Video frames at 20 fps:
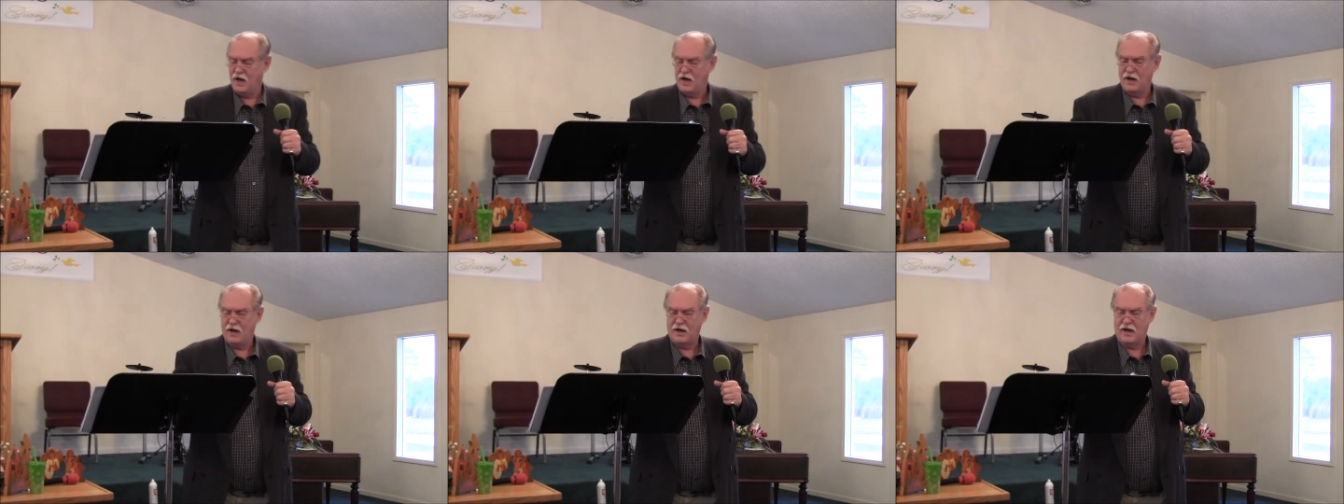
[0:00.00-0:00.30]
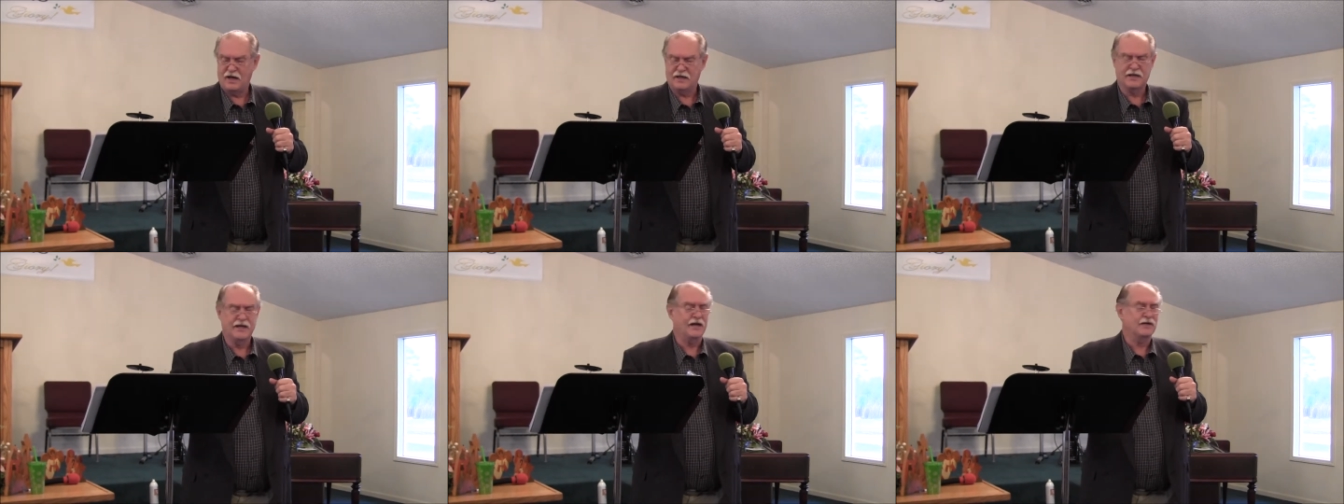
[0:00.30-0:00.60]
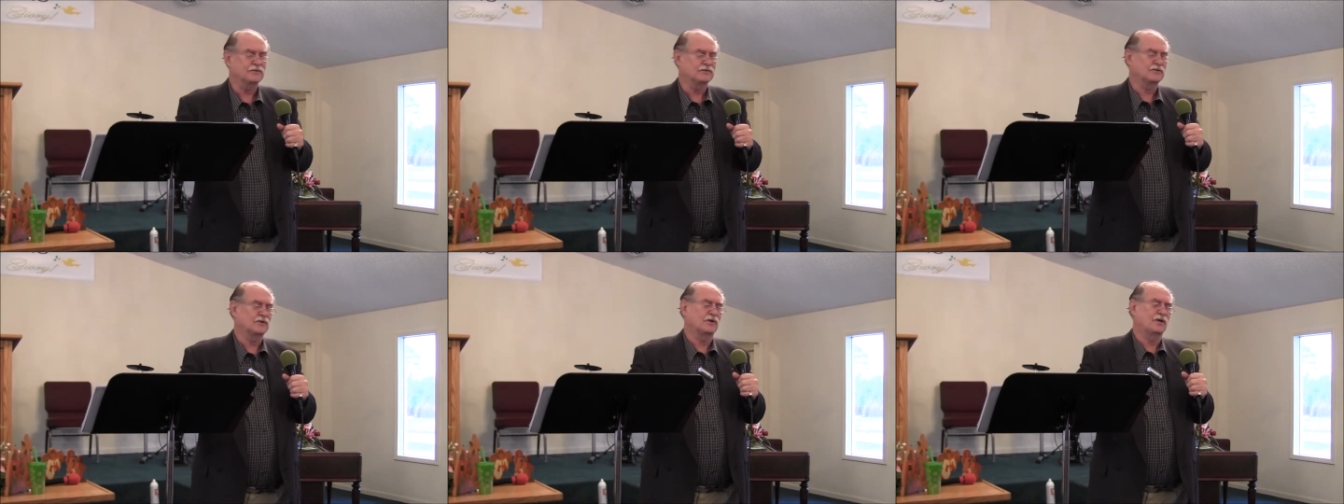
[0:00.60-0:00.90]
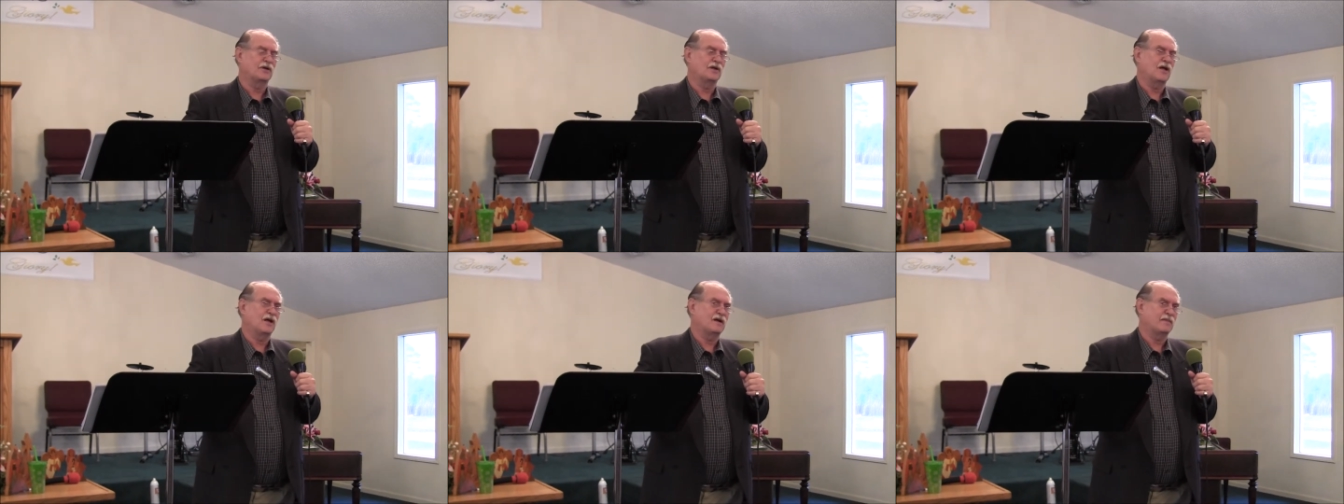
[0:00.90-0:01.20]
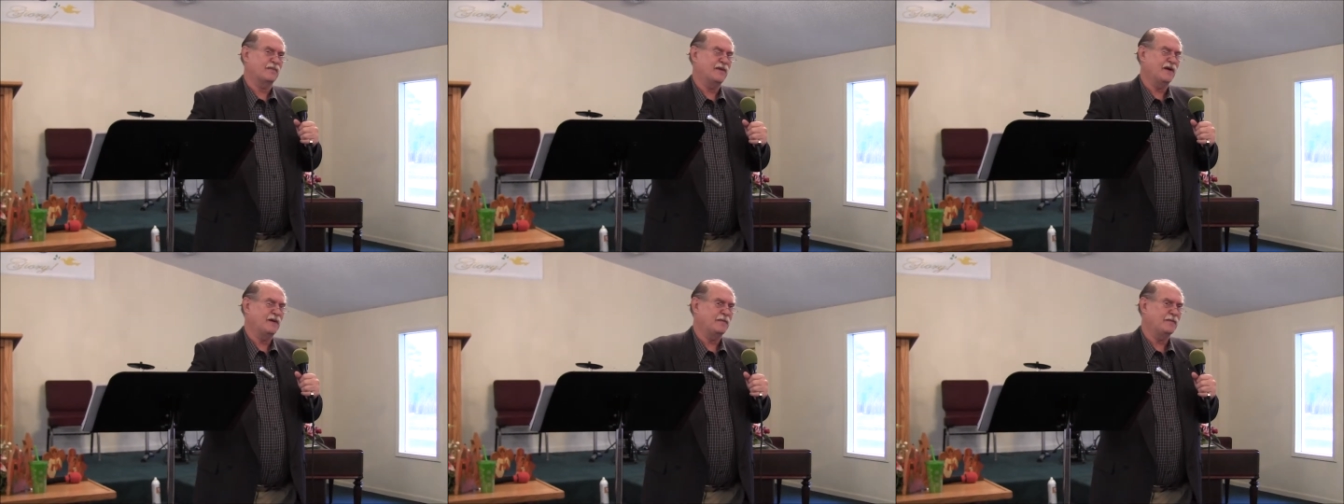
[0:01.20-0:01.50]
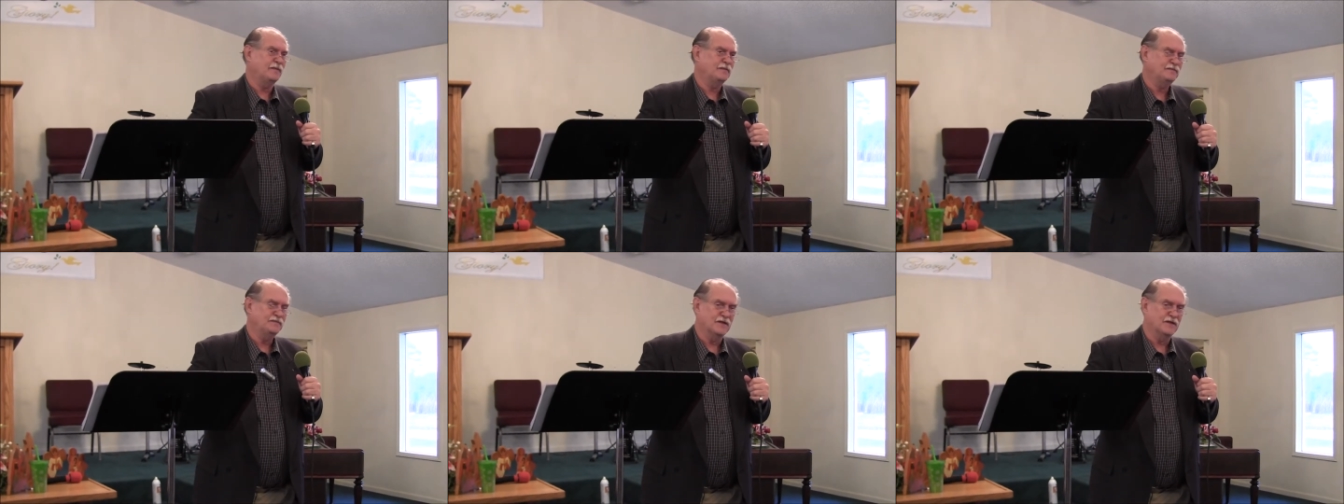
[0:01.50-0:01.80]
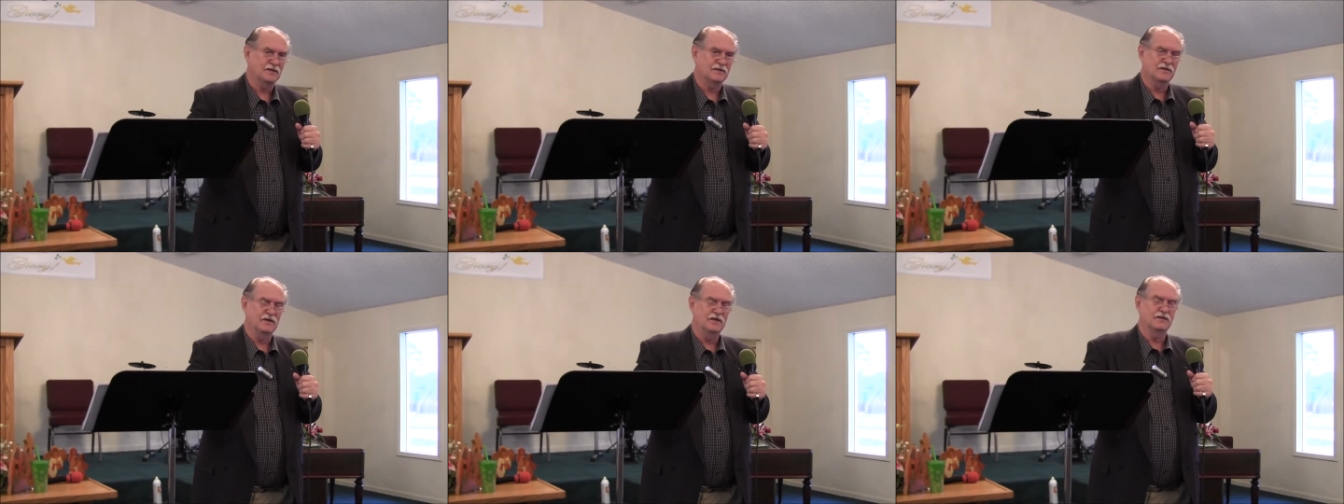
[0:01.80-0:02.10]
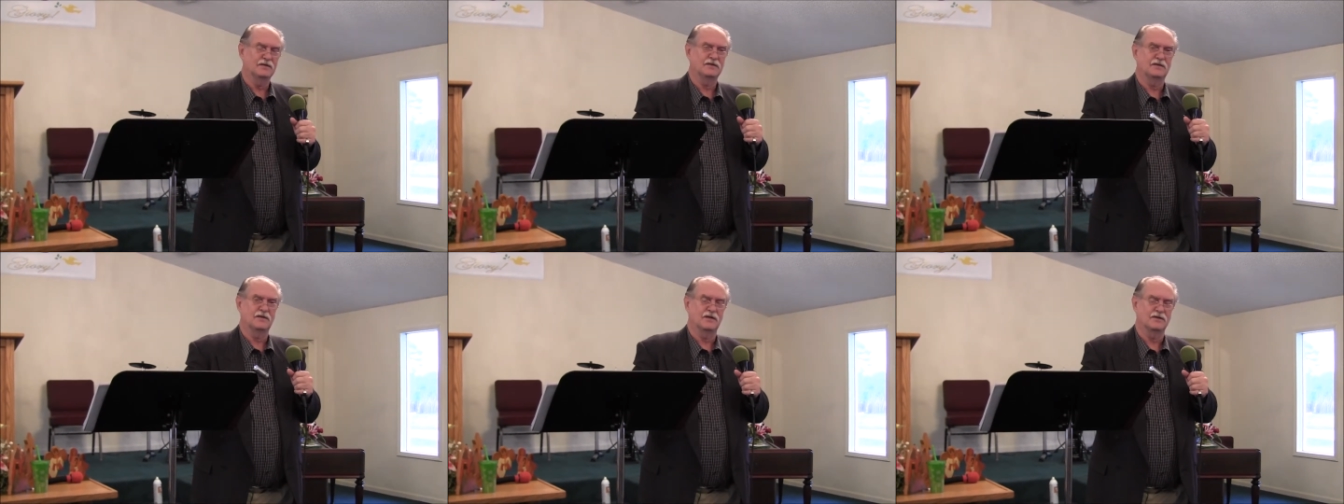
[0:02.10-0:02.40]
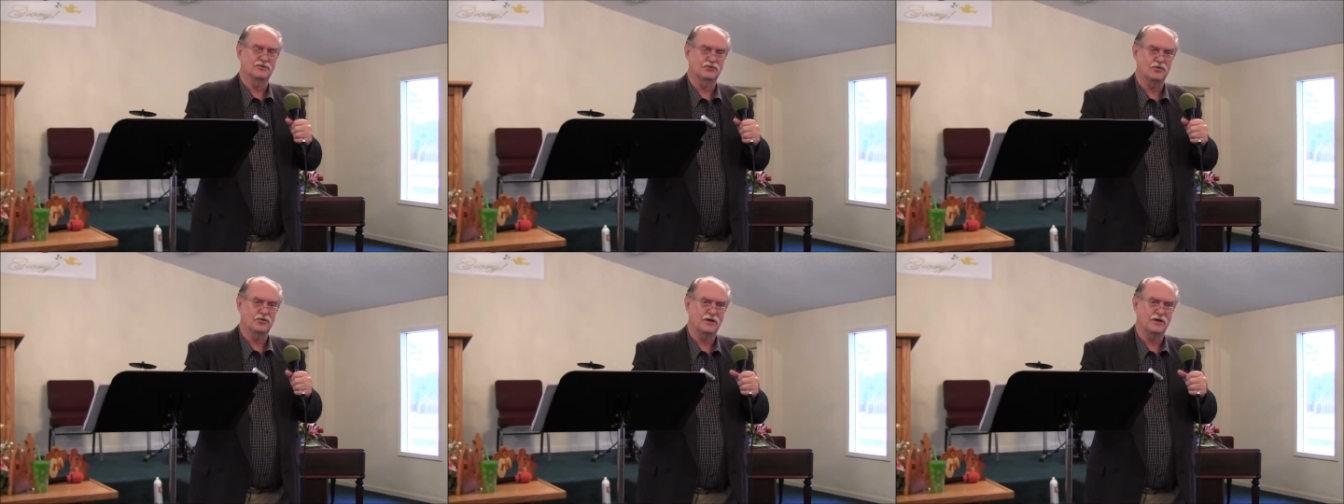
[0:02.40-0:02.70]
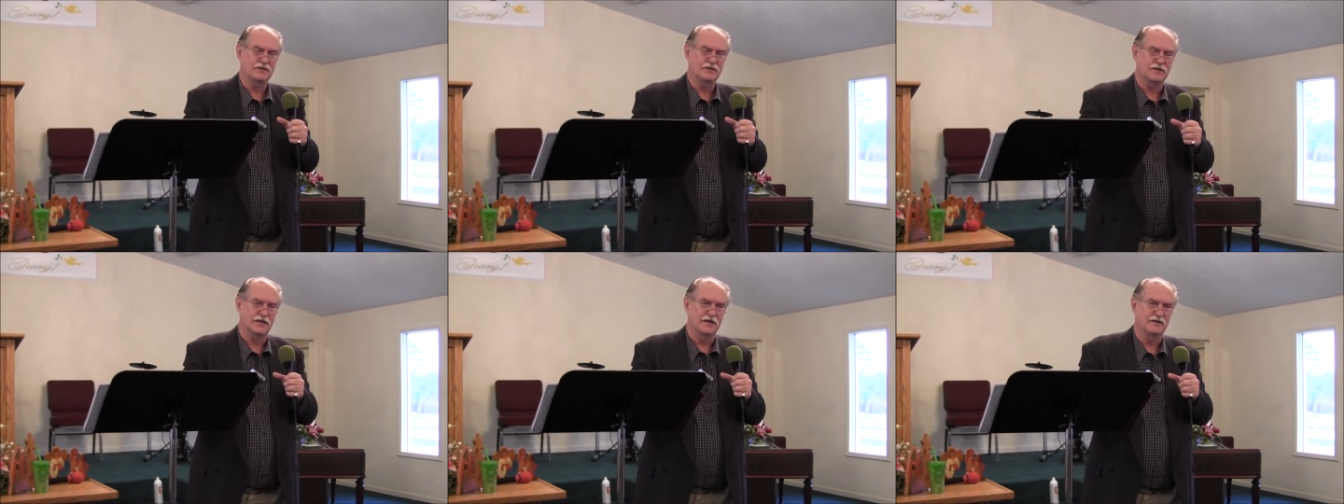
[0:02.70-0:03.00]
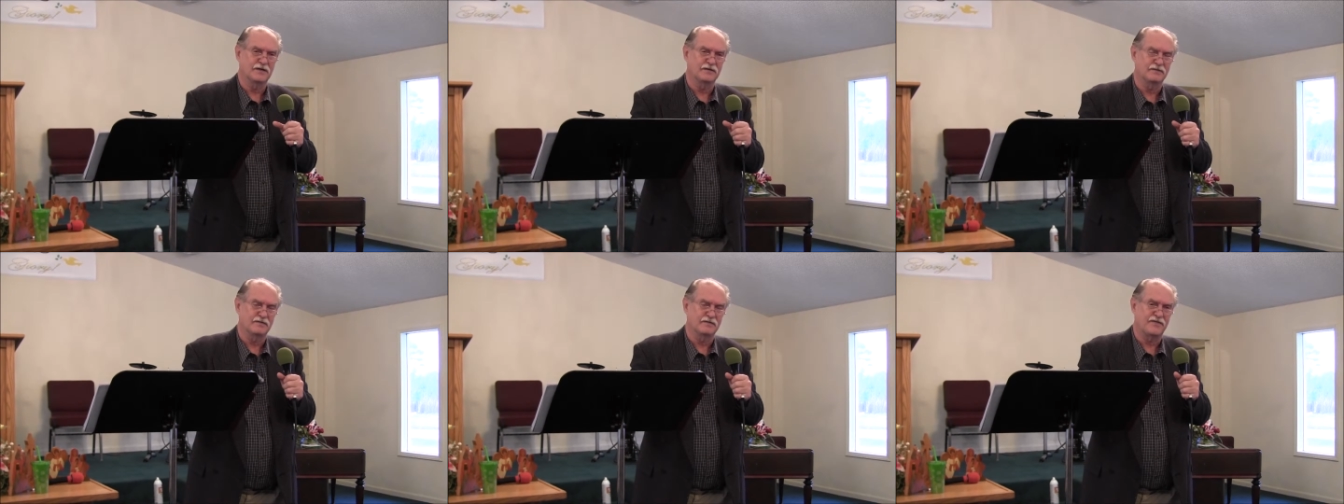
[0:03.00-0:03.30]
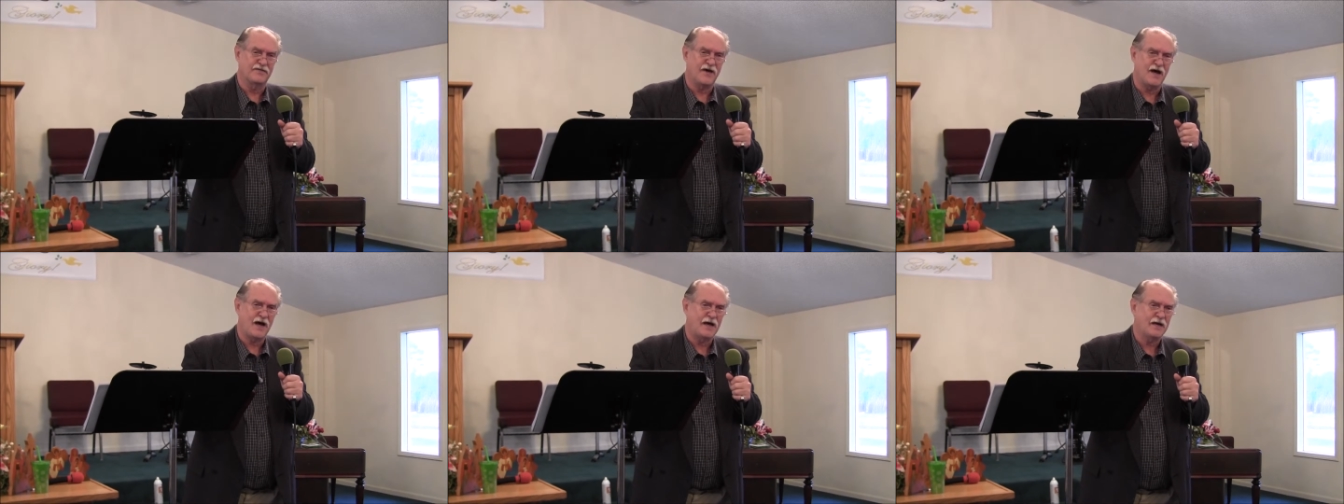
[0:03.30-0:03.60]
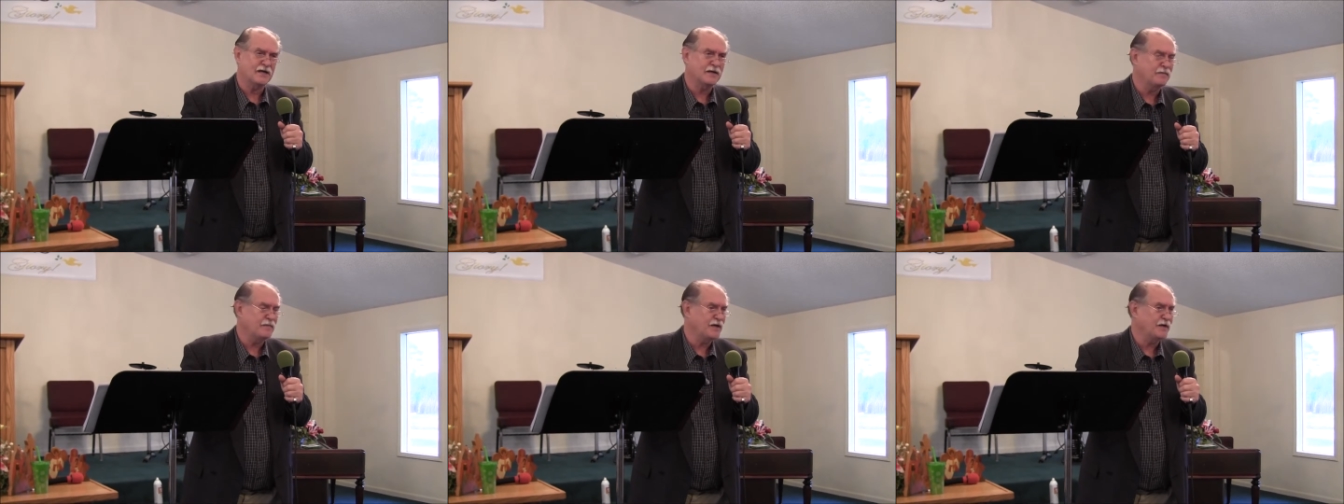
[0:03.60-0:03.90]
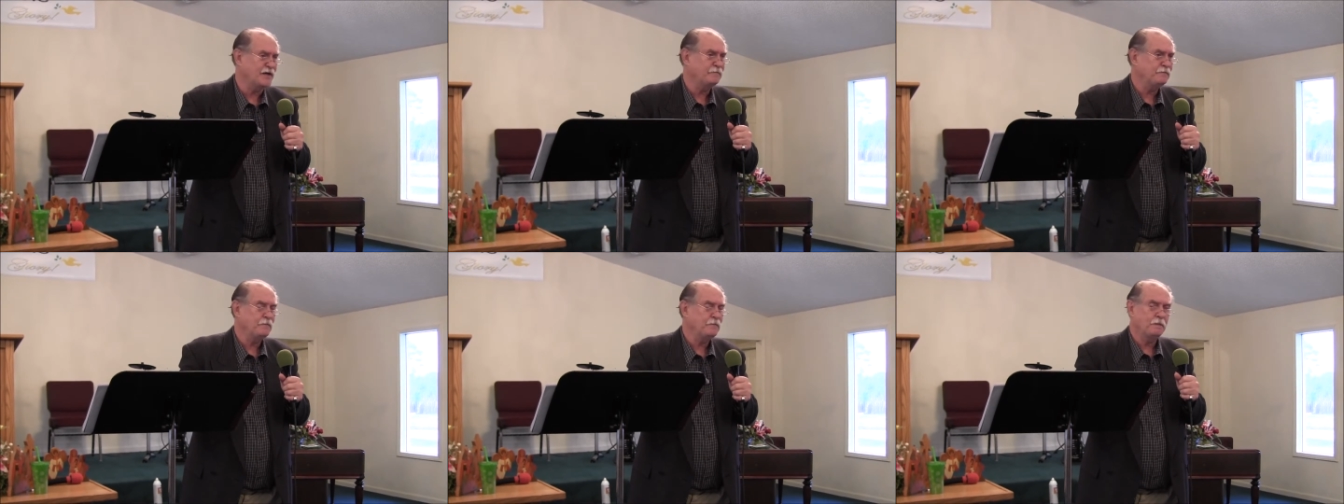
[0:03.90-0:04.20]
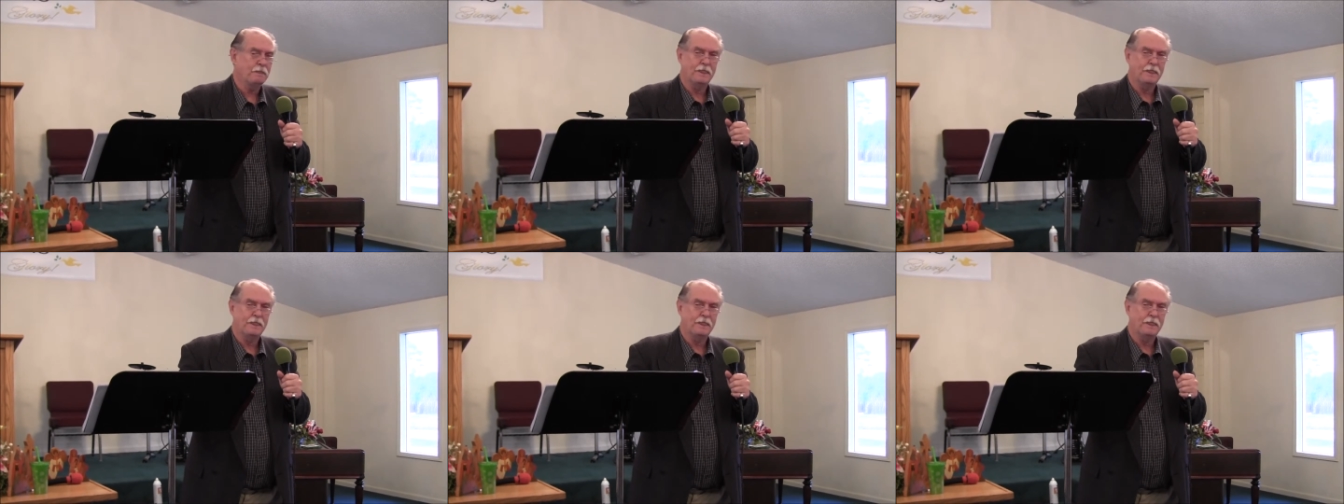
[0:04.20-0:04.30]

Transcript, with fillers: uh, I counsel a lot of people that uh, trust and confide in me,